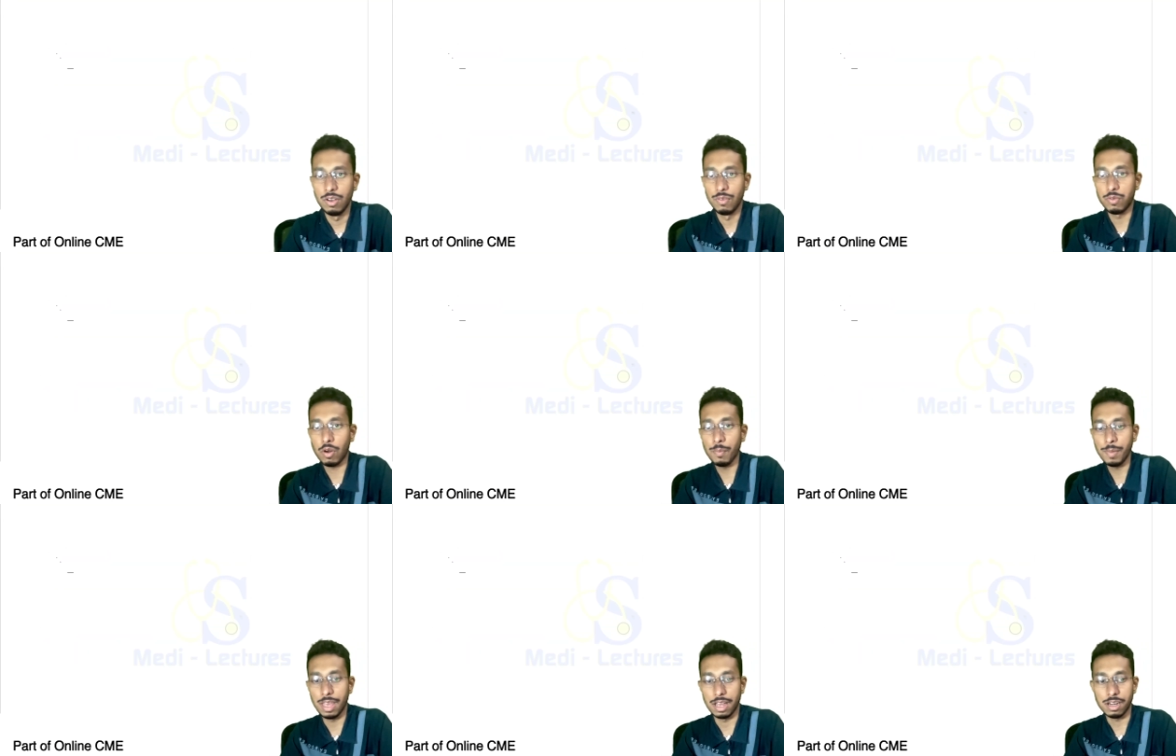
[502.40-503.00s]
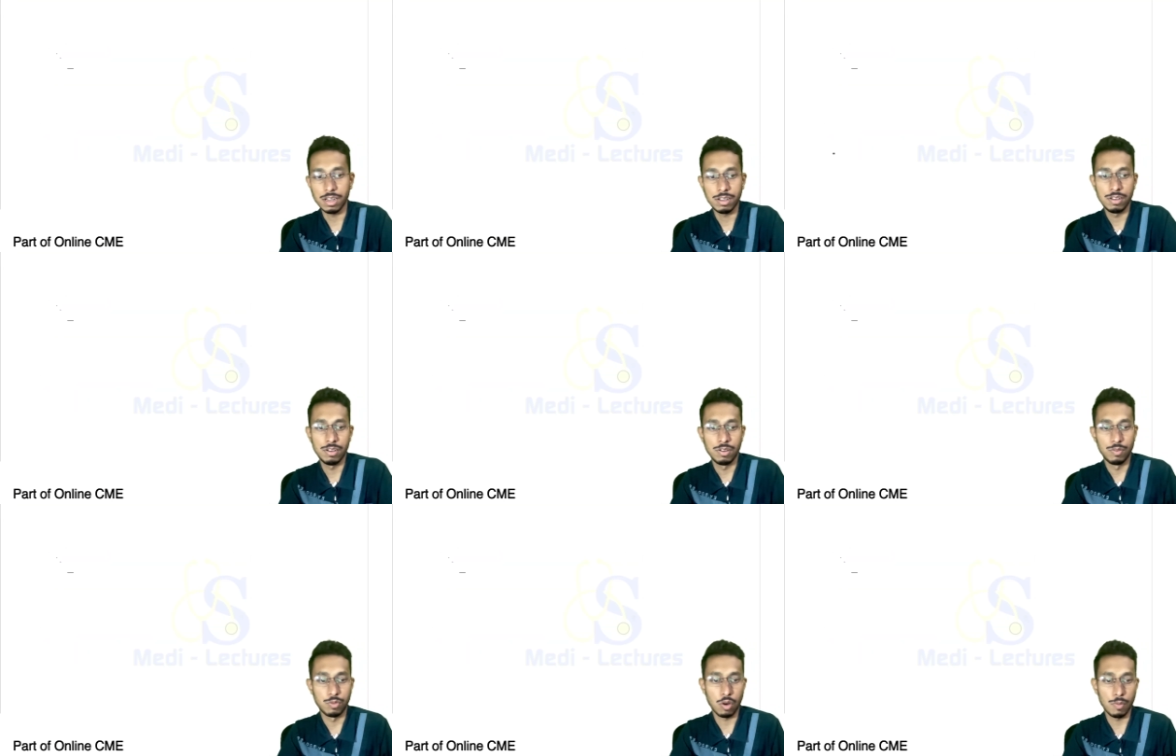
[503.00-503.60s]
from here,
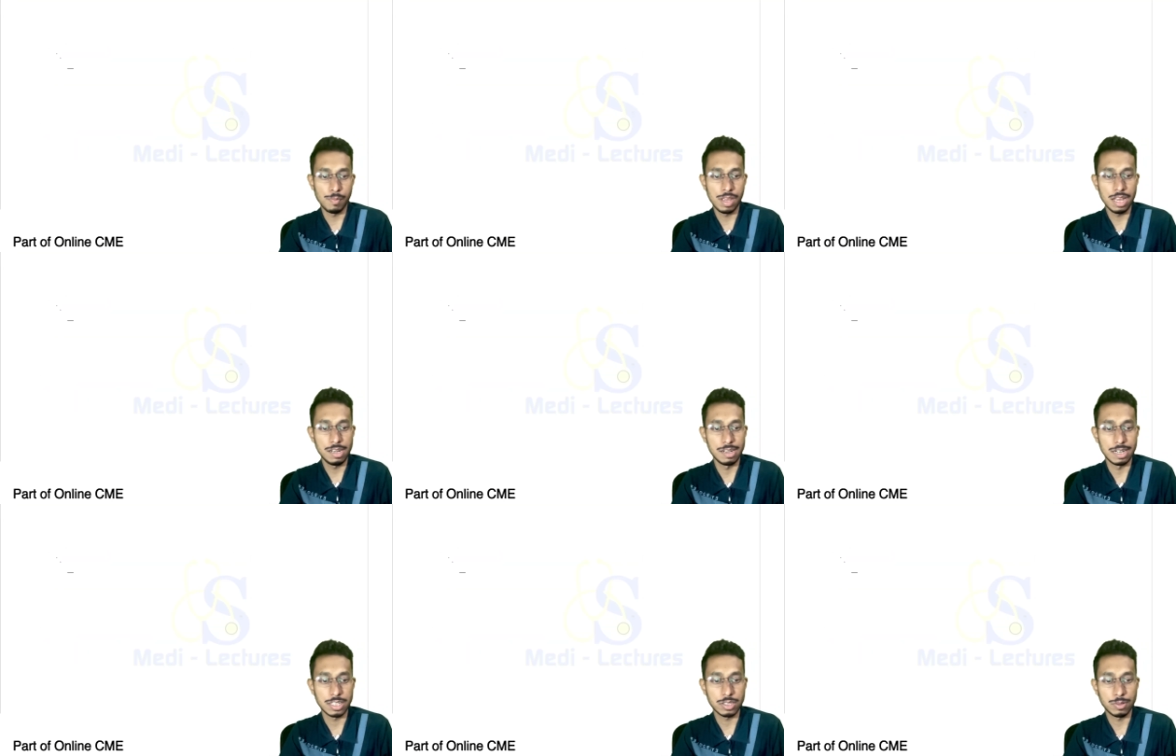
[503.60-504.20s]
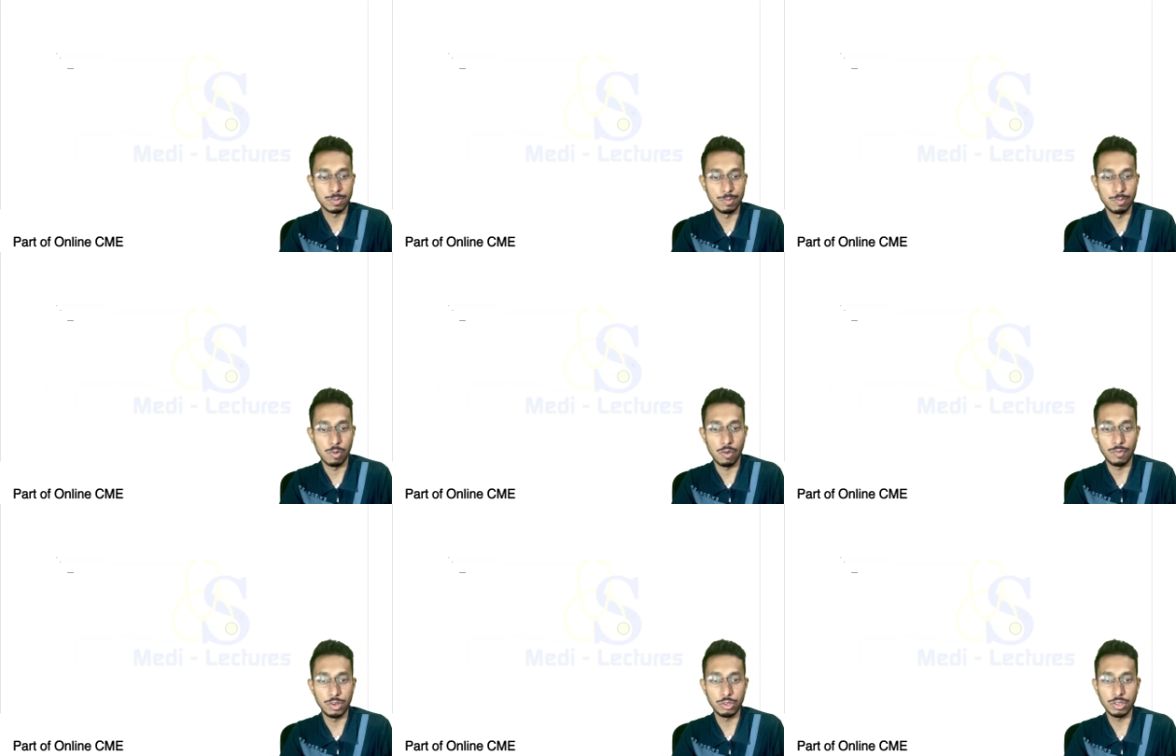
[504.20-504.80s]
from here, let's
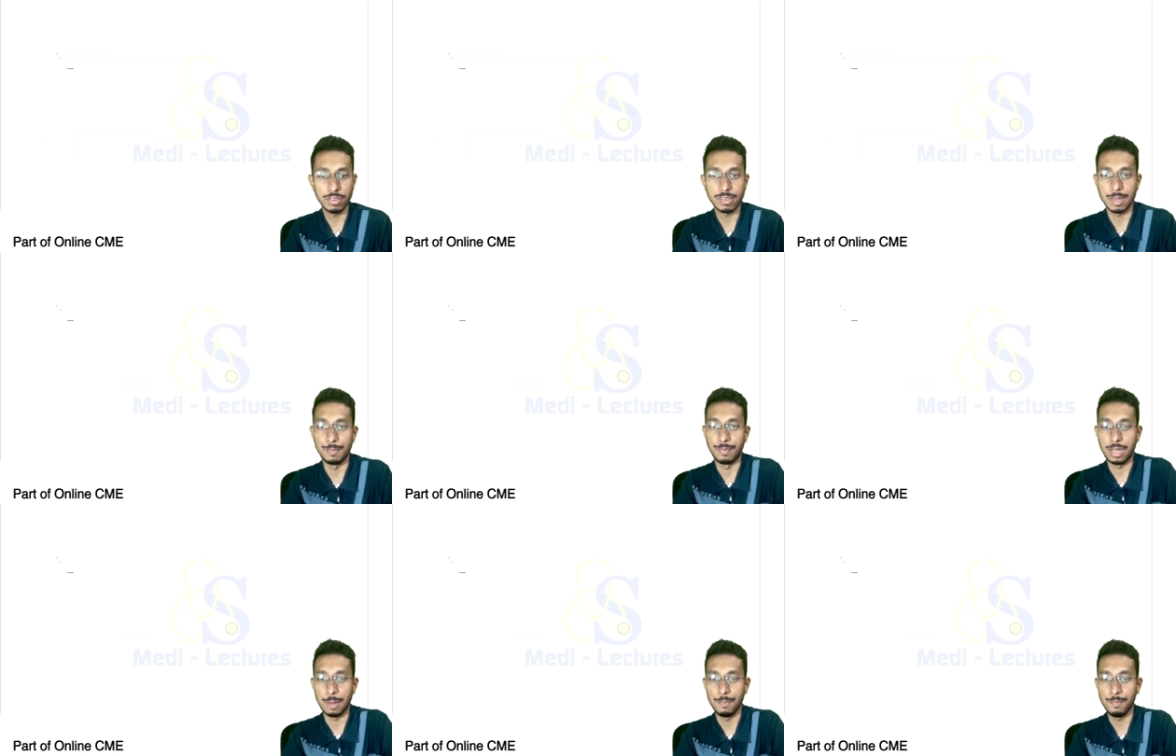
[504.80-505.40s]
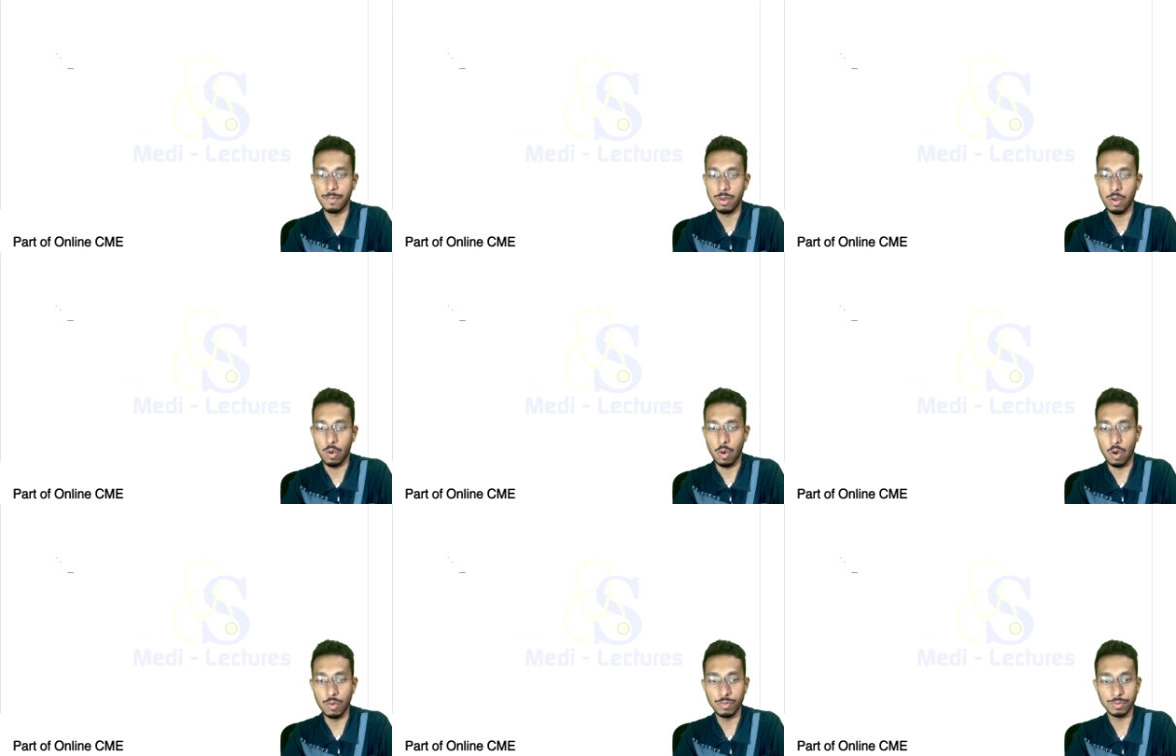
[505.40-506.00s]
move into the symptom
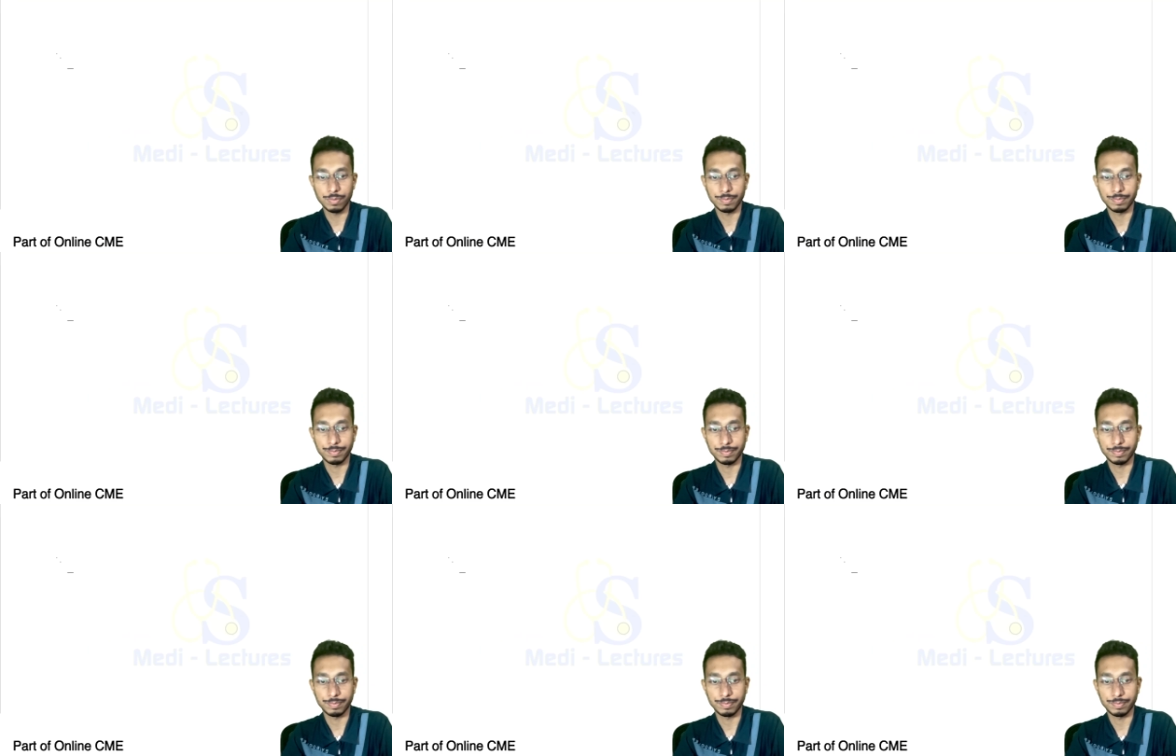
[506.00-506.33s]
of